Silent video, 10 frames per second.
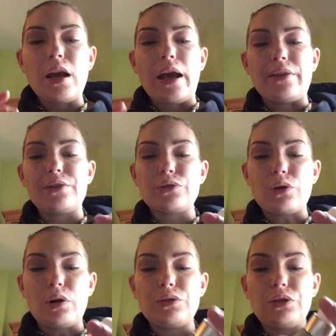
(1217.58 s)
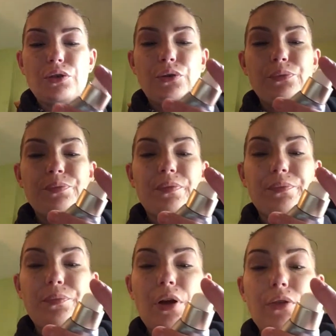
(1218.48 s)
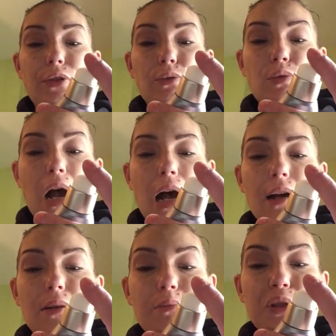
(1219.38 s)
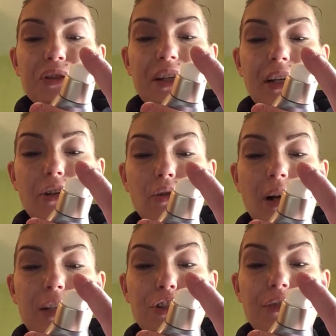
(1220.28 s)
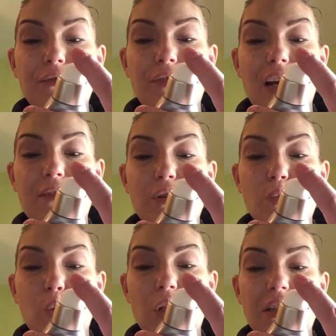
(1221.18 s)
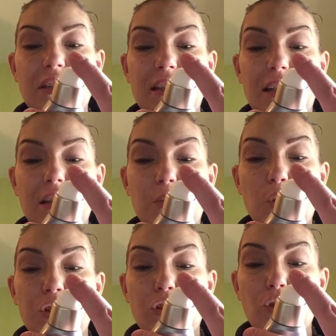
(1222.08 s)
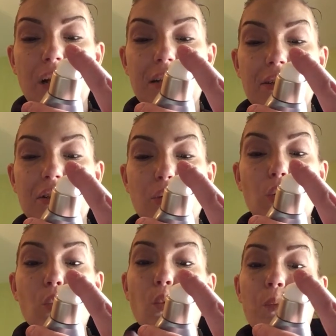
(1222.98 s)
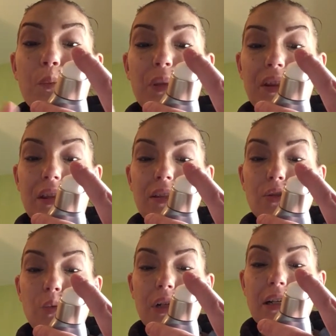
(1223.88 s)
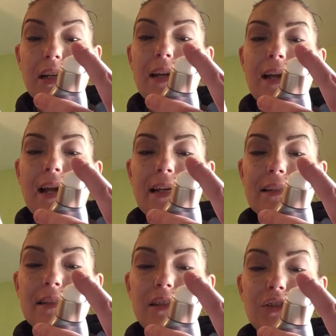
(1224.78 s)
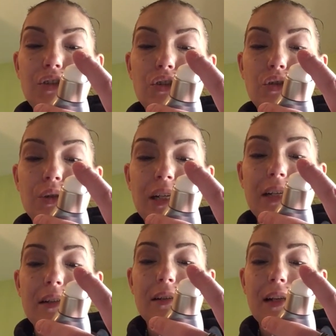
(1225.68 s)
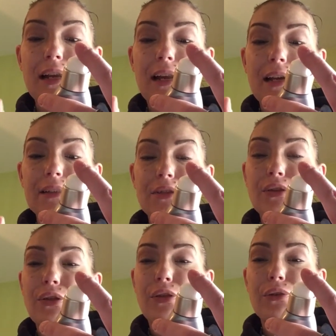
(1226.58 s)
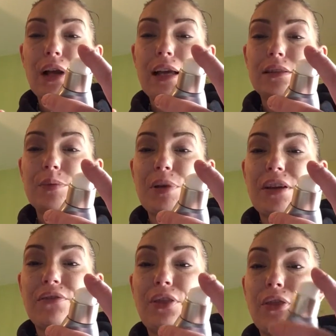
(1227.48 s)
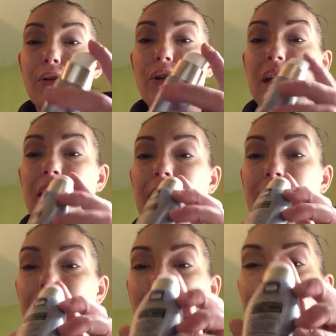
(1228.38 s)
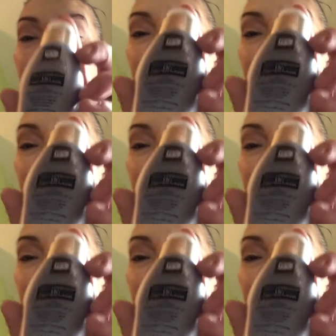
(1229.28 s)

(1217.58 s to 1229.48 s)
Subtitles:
There's also the Rock Multi-Correction 5-in-1 Daily Moisturizer, but this one has sunscreen. It has SPF 30 in it.